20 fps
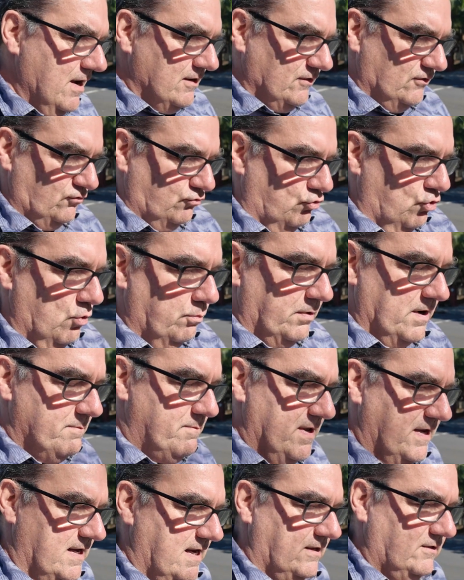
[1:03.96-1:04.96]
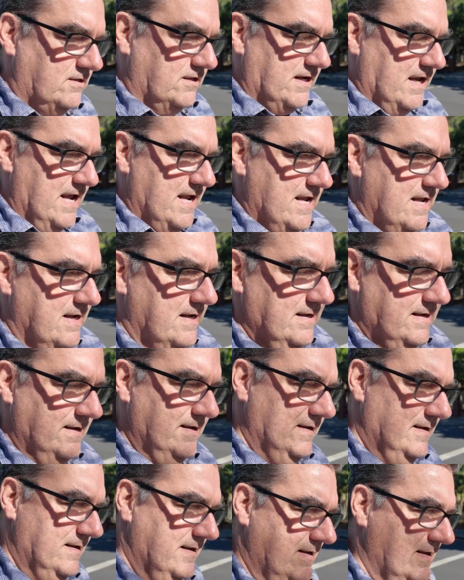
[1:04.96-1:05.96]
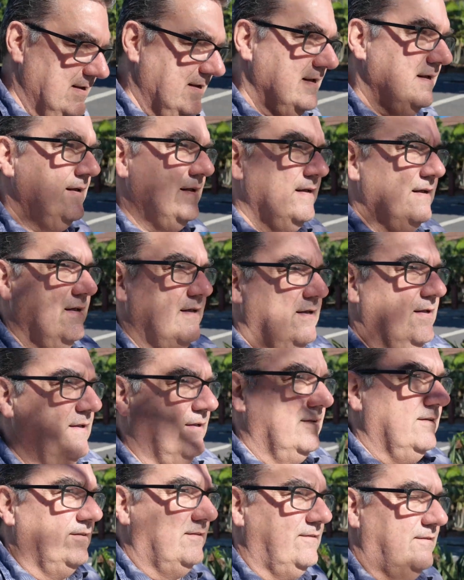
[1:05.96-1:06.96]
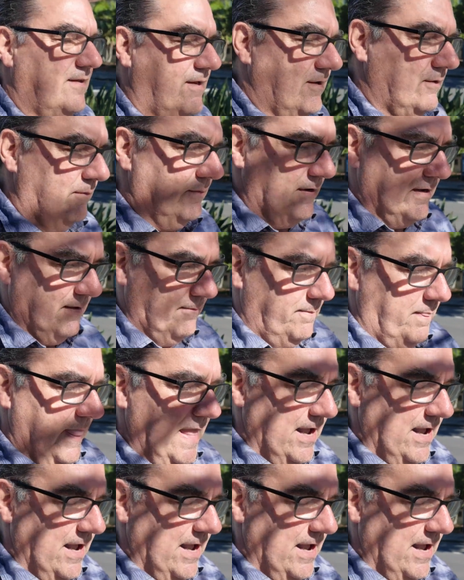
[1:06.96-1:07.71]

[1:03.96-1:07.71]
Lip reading: going strawberry picking today. So